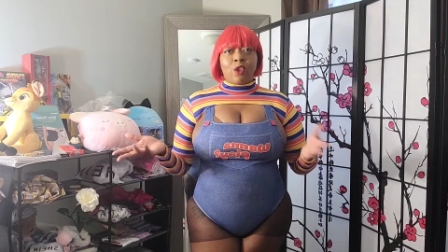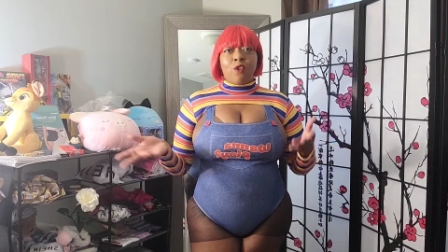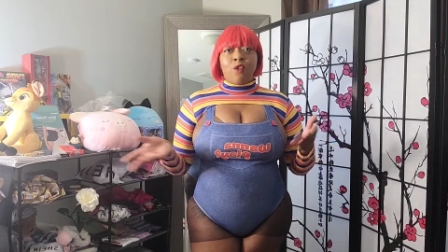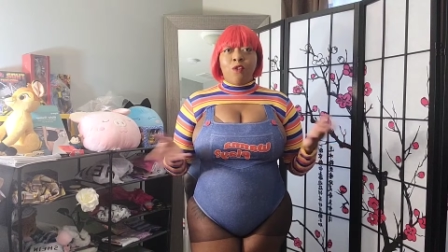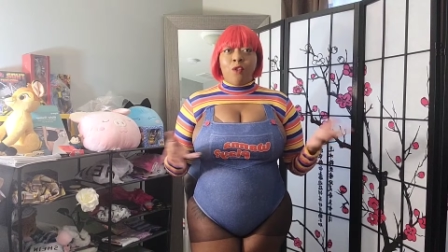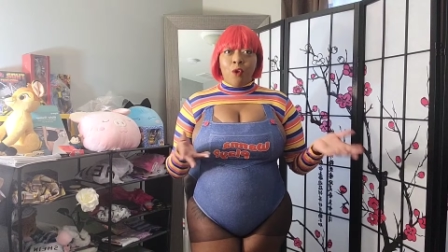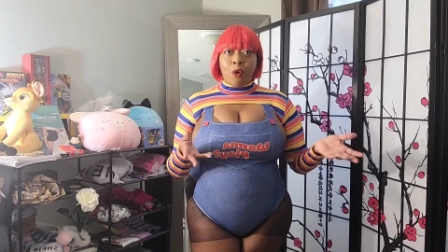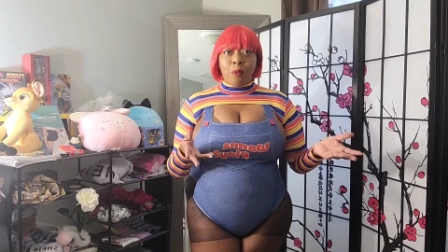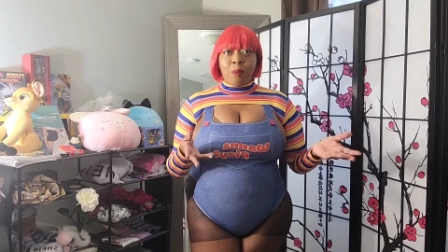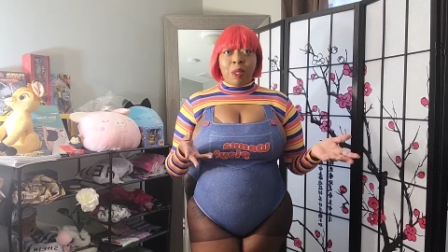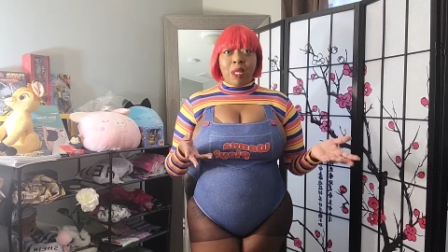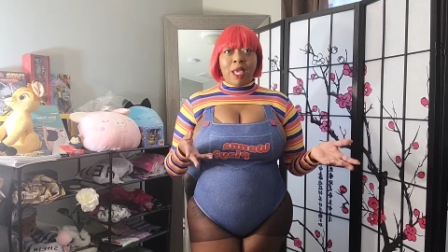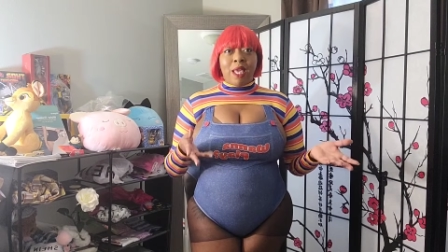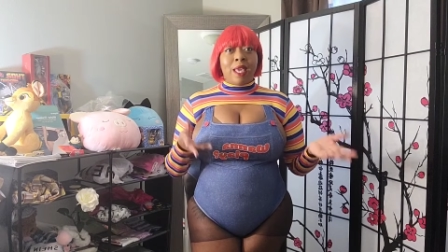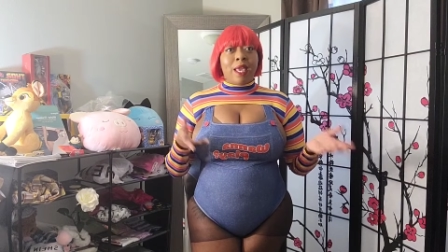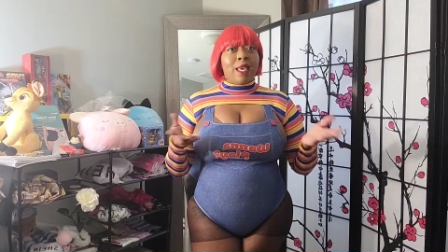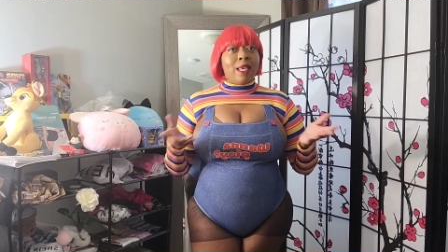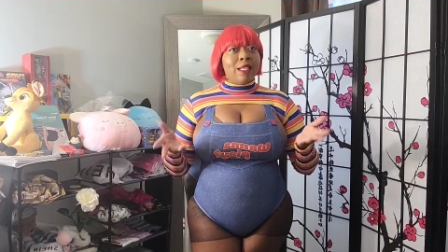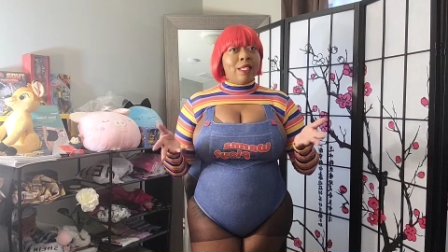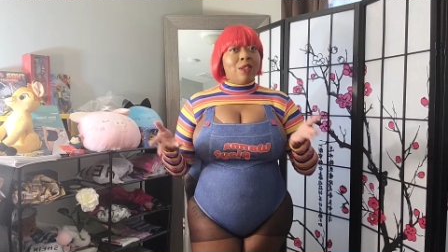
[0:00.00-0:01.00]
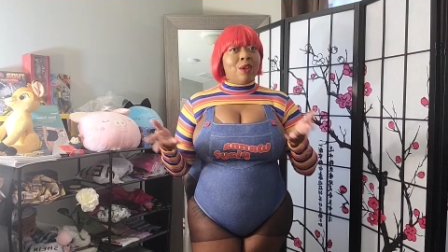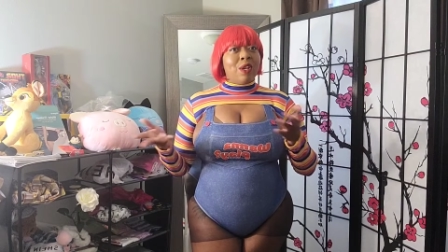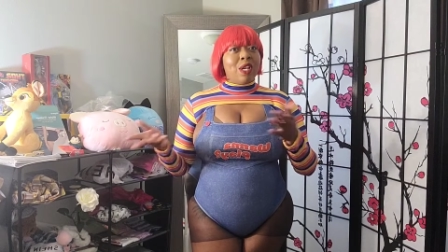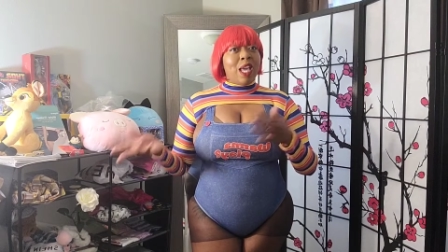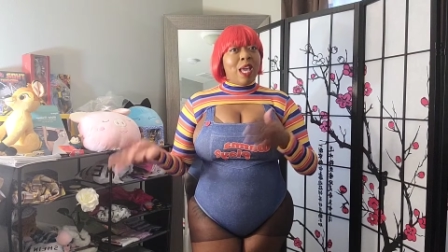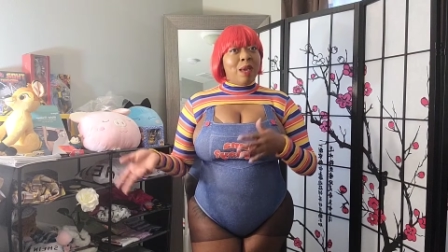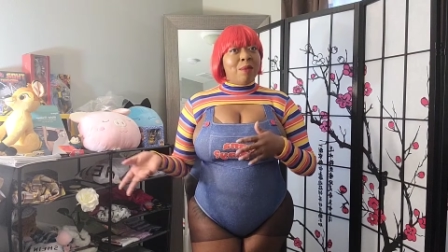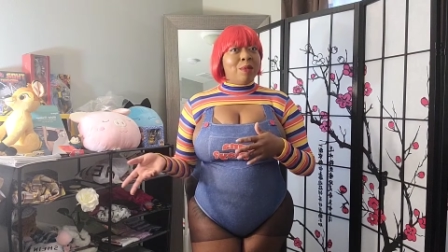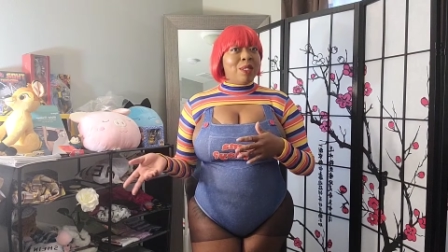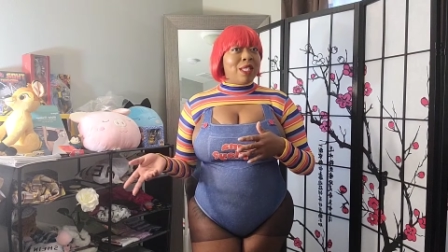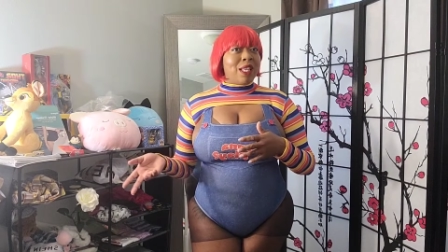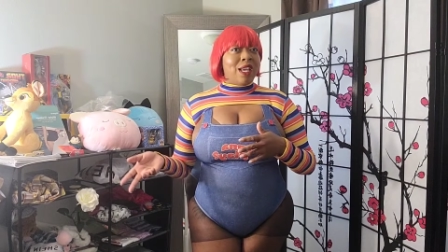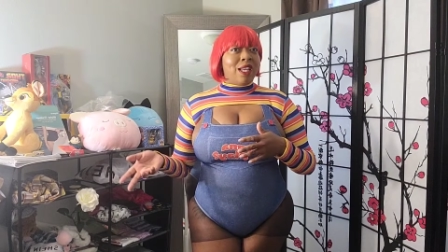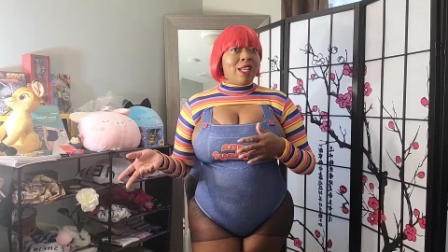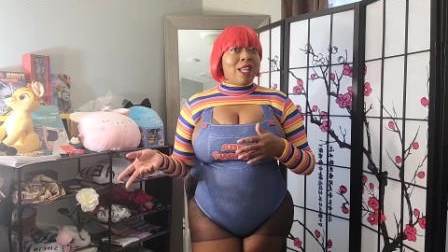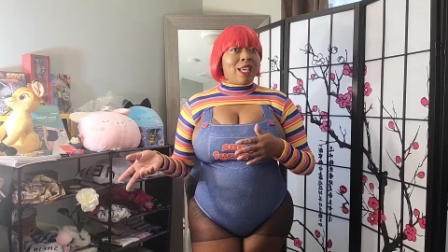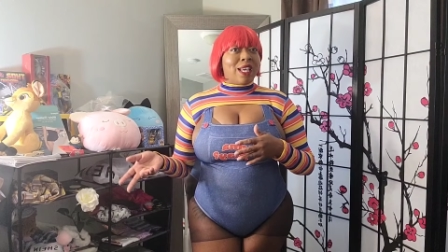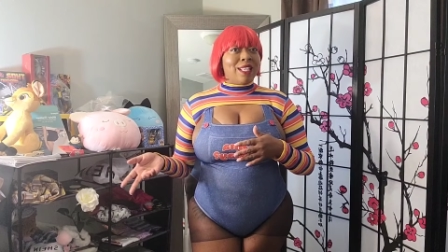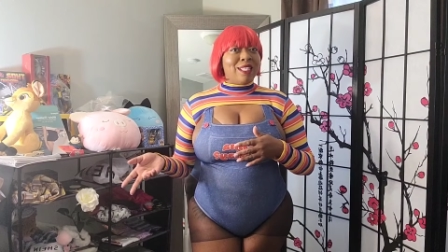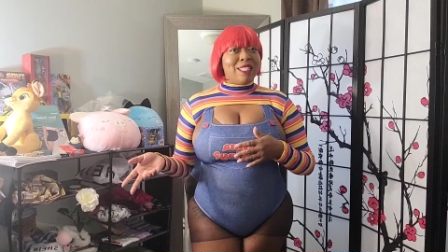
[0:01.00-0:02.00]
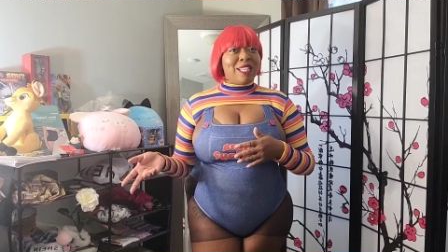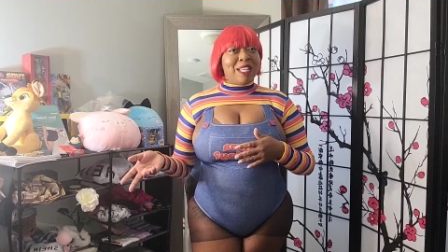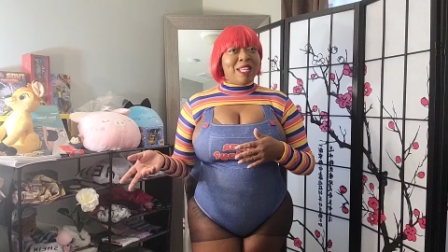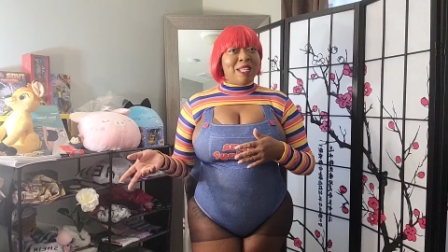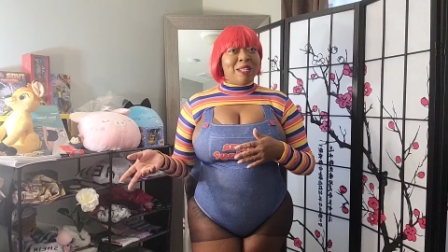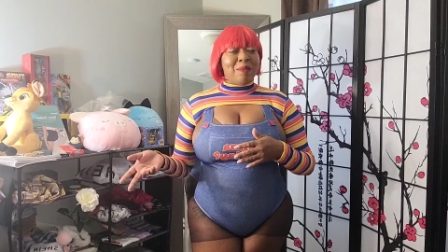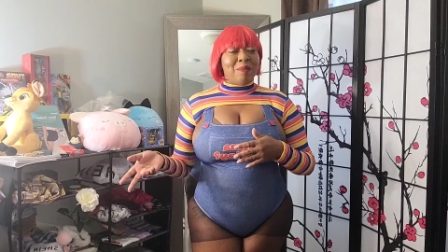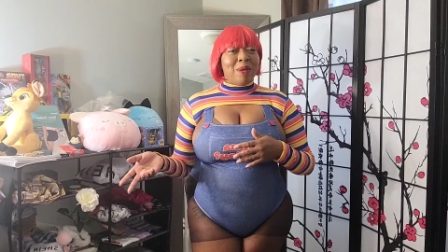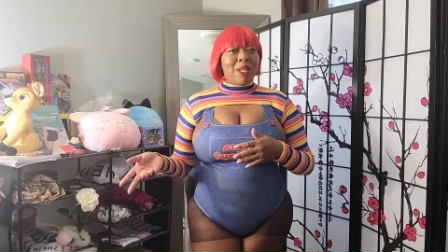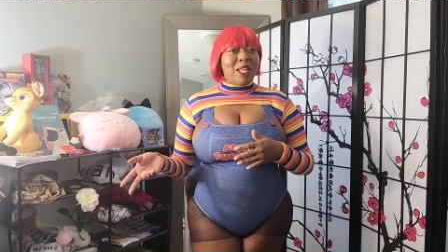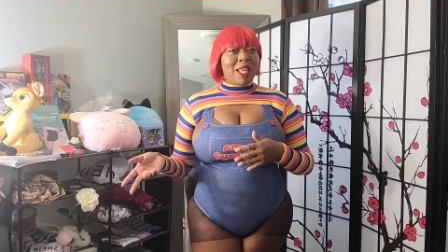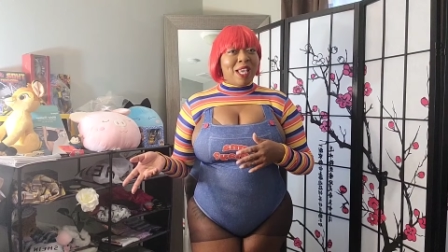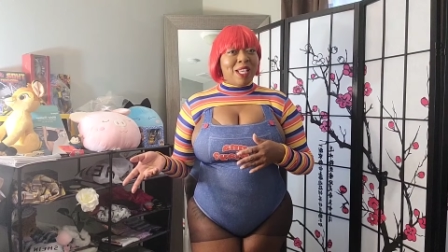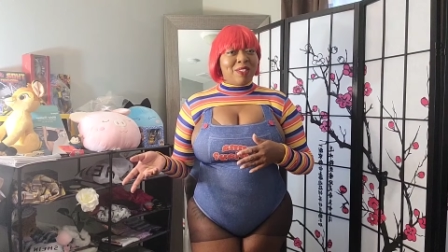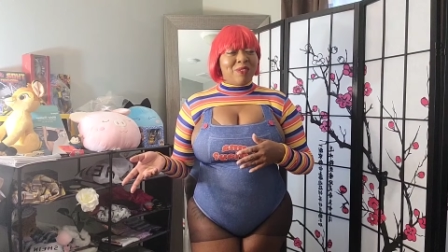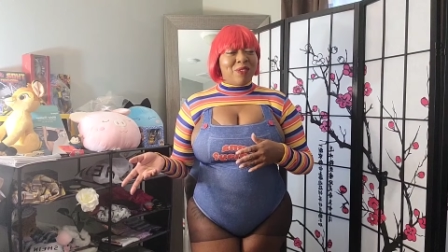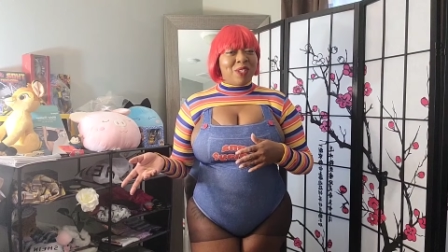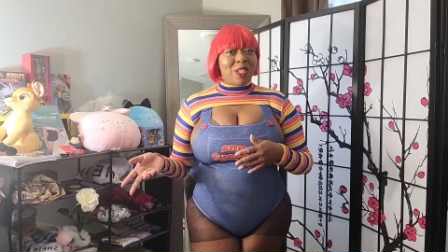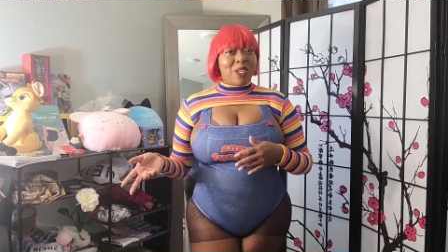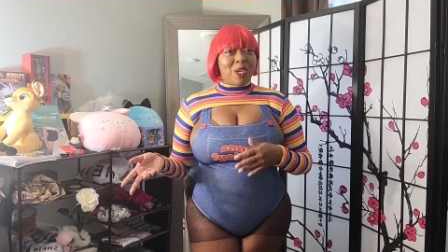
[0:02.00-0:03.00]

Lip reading: So Forplay is on Amazon, like I stated in my last